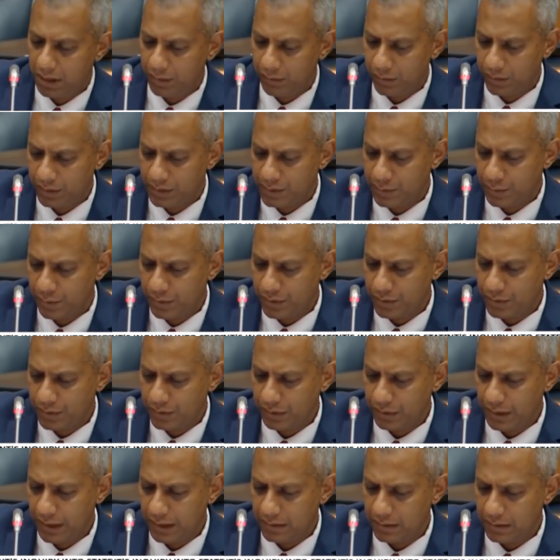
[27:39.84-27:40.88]
Our response
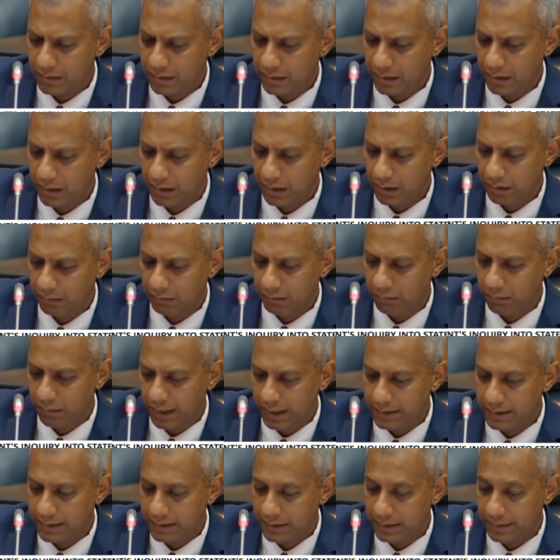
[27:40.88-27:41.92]
to that,
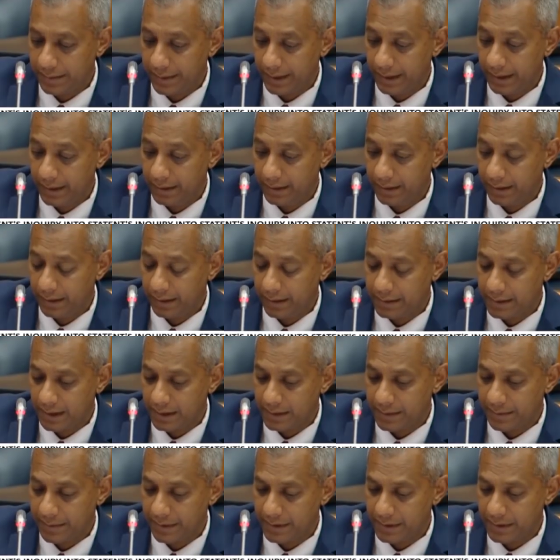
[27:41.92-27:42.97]
as explained in the
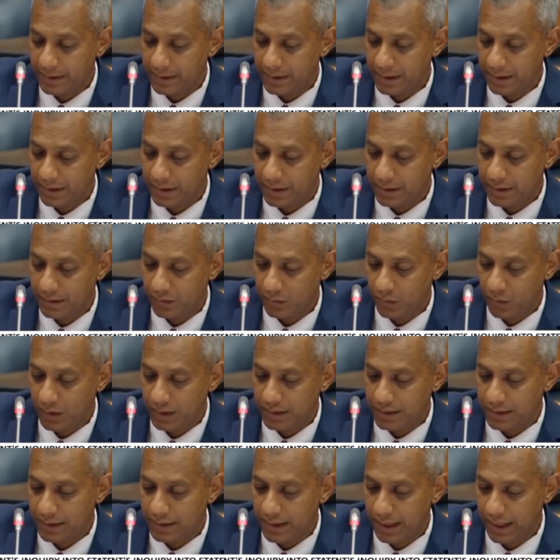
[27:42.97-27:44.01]
results presentation,
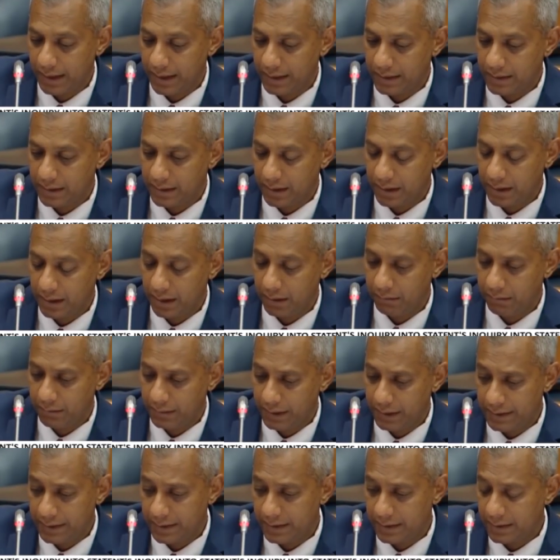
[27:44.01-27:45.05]
was that
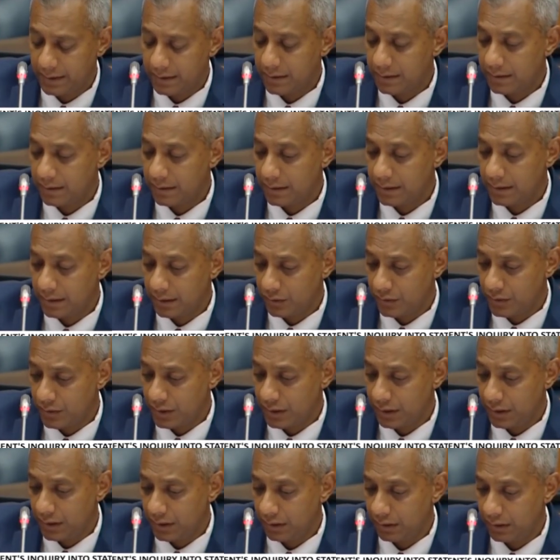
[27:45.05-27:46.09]
yes, it's a
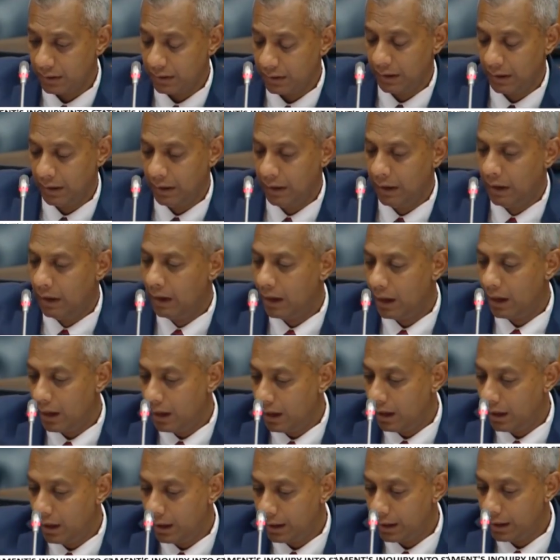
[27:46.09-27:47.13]
concern
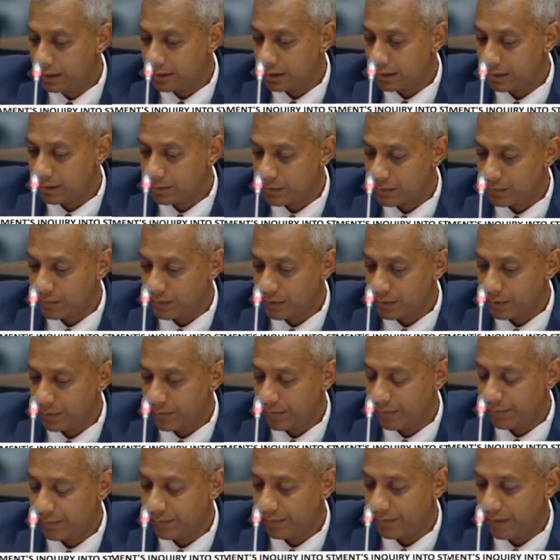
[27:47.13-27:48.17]
in terms of the
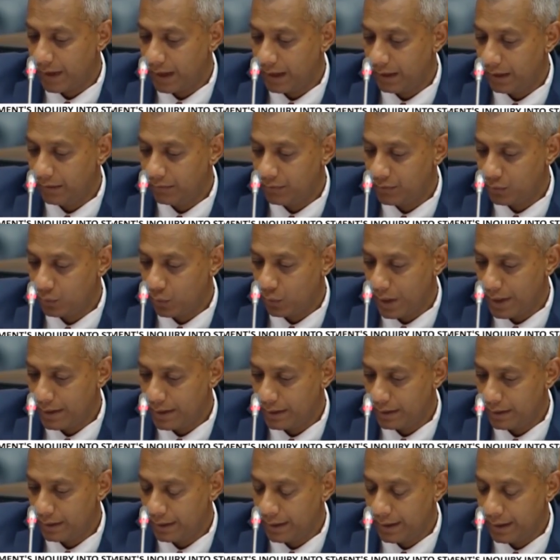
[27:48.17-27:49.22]
drop from 5 to
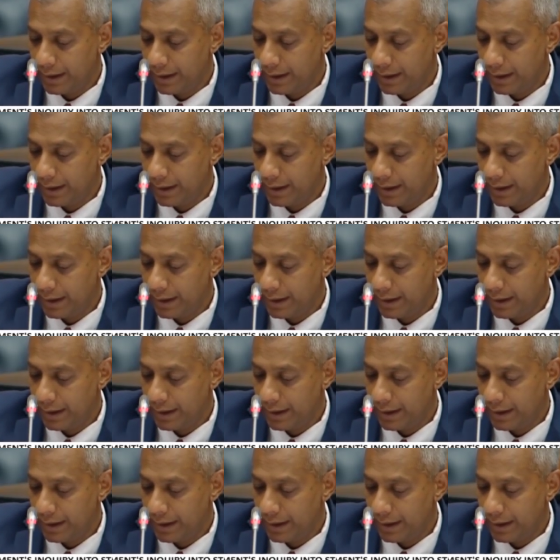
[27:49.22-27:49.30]
1.